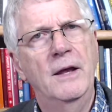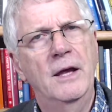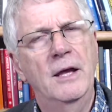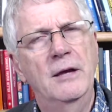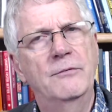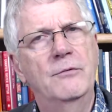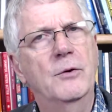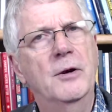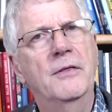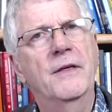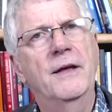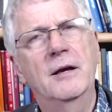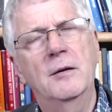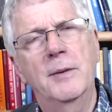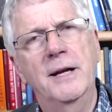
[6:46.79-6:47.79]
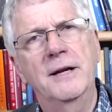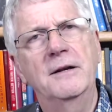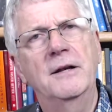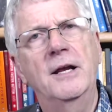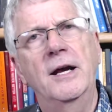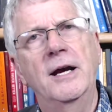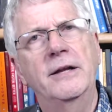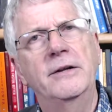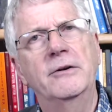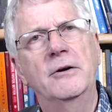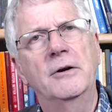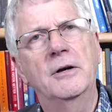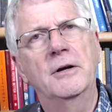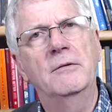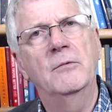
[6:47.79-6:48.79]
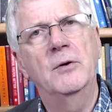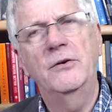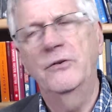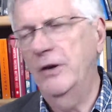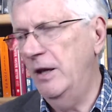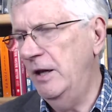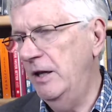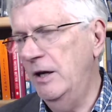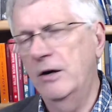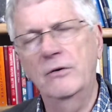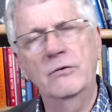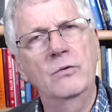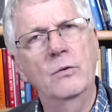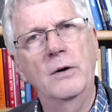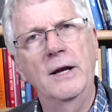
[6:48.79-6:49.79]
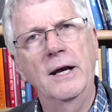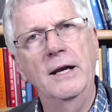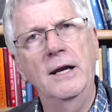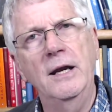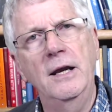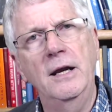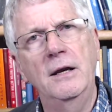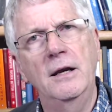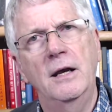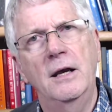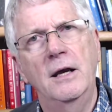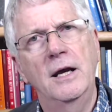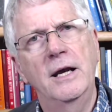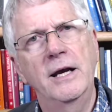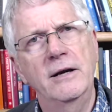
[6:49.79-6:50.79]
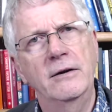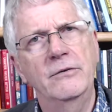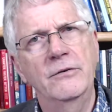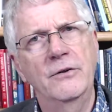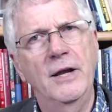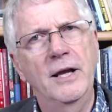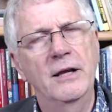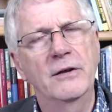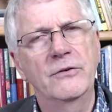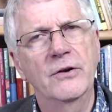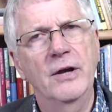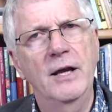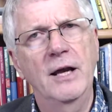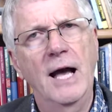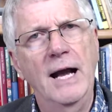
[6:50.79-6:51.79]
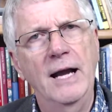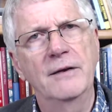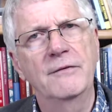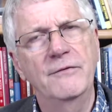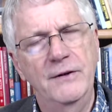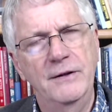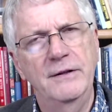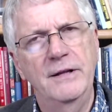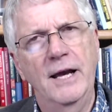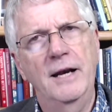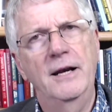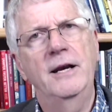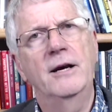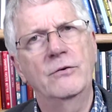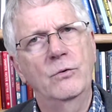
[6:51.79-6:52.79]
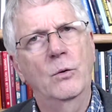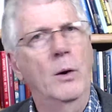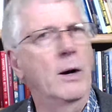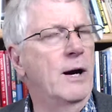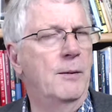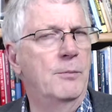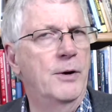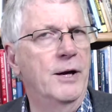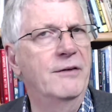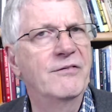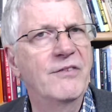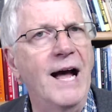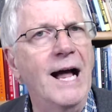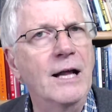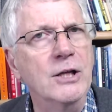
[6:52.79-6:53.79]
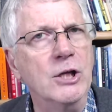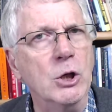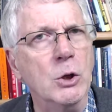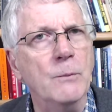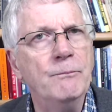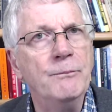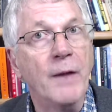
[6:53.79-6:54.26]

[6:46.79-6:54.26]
If we think about it together and we say, here's what I need, they can say, I can fit that, here's where I bring value.